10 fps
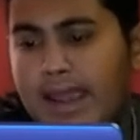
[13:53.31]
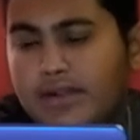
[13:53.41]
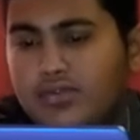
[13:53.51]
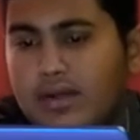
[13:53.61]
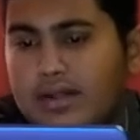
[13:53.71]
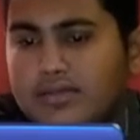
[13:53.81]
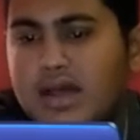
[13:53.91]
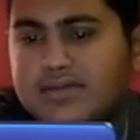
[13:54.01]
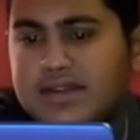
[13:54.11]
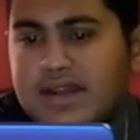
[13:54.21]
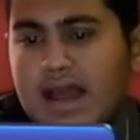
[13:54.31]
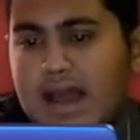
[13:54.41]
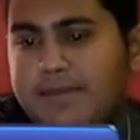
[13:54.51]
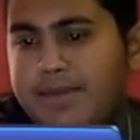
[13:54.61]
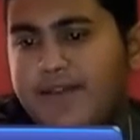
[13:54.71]
in 12,000
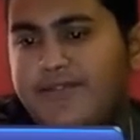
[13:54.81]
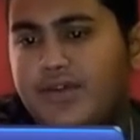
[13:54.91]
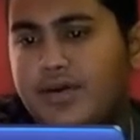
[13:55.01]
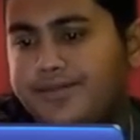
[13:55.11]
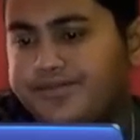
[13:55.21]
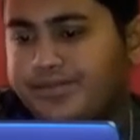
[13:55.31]
I prefer,